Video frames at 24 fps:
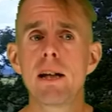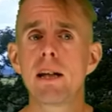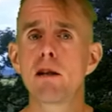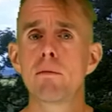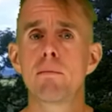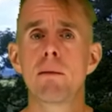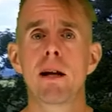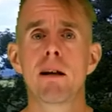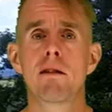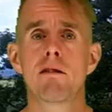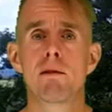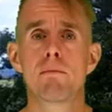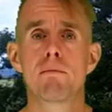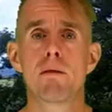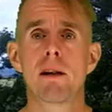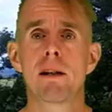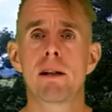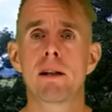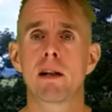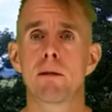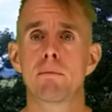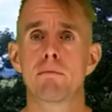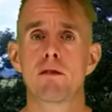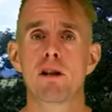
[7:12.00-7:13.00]
capillary
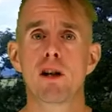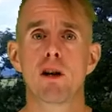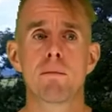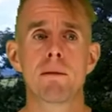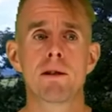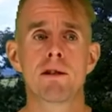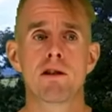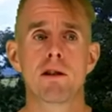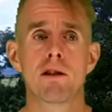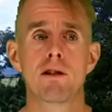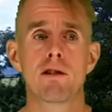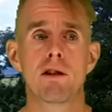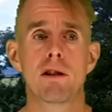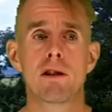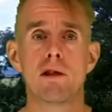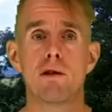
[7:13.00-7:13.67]
breakup rheometers